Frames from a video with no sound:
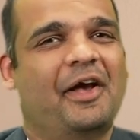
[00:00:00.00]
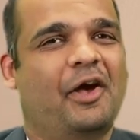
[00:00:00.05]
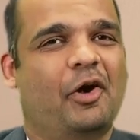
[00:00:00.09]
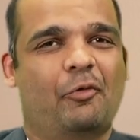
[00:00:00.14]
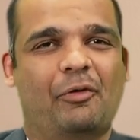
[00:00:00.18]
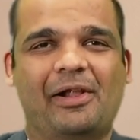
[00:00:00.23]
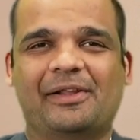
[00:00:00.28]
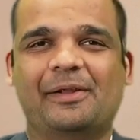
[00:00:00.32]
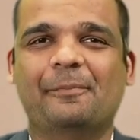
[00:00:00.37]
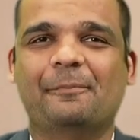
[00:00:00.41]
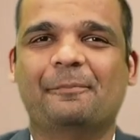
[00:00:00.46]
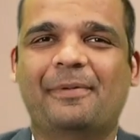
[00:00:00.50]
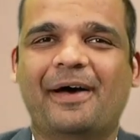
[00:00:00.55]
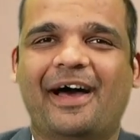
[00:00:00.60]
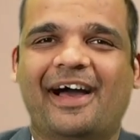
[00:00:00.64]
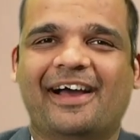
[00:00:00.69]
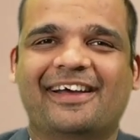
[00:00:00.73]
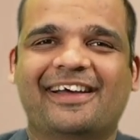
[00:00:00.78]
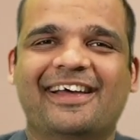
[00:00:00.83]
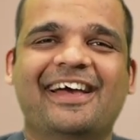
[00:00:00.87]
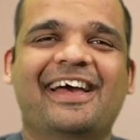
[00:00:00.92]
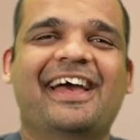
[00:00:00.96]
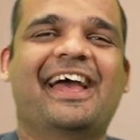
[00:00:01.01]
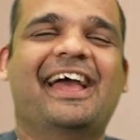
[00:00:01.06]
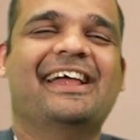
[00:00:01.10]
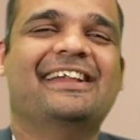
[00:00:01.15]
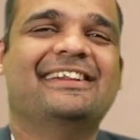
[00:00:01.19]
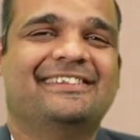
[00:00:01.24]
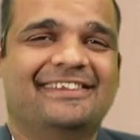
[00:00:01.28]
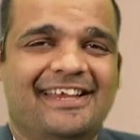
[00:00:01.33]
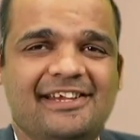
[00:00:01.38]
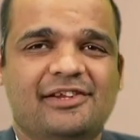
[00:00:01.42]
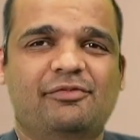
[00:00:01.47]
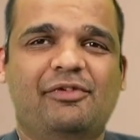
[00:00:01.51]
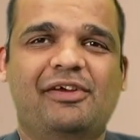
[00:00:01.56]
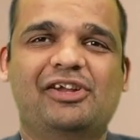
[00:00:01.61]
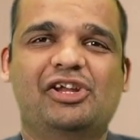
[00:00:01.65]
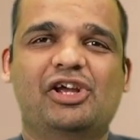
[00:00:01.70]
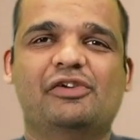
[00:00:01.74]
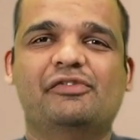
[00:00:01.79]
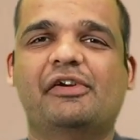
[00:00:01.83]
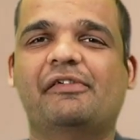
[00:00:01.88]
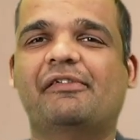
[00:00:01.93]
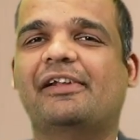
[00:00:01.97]
Welcome back. In this
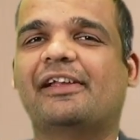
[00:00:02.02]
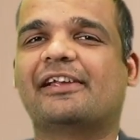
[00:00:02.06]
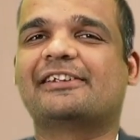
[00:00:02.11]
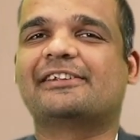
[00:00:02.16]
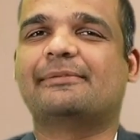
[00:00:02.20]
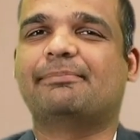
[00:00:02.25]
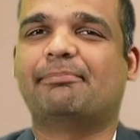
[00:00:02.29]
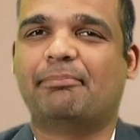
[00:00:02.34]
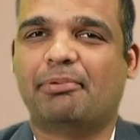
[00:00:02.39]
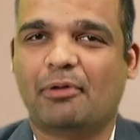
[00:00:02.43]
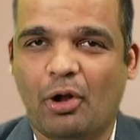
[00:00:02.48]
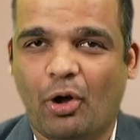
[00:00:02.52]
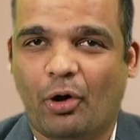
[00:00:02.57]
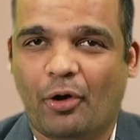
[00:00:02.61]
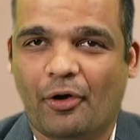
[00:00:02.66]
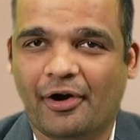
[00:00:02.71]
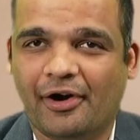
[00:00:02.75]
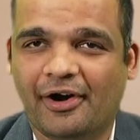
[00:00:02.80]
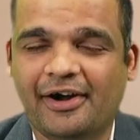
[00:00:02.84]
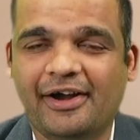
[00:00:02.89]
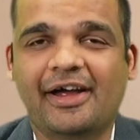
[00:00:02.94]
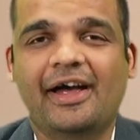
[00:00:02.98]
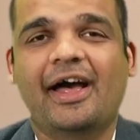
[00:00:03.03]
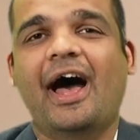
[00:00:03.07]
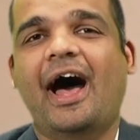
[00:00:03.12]
video, we will explore